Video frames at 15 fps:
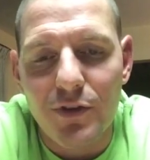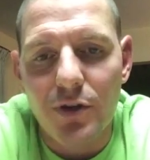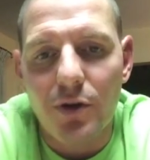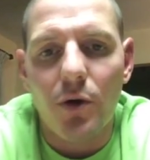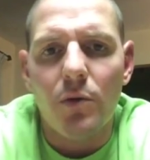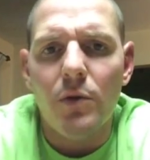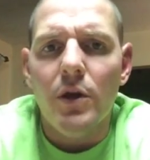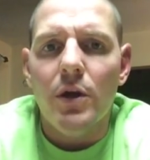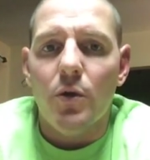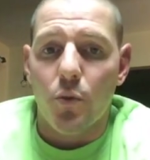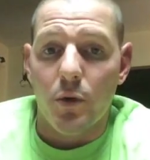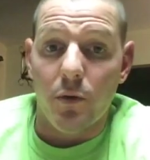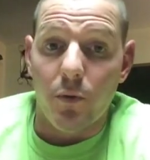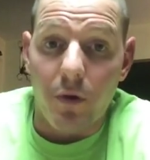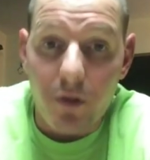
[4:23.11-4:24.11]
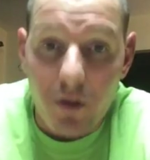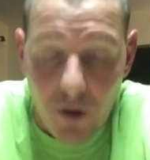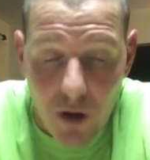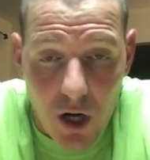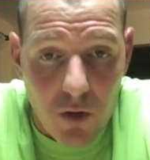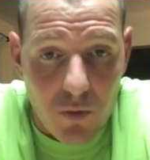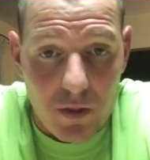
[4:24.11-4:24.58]
you know, we really
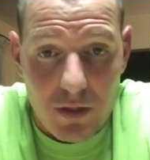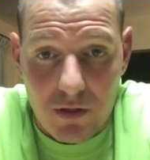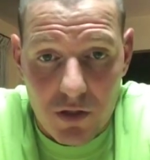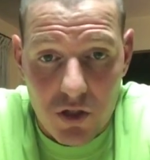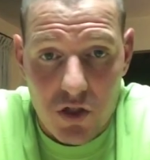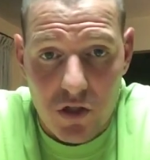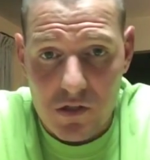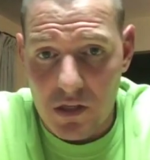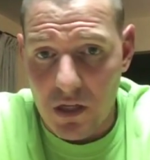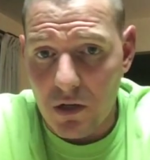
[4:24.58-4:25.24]
are religious.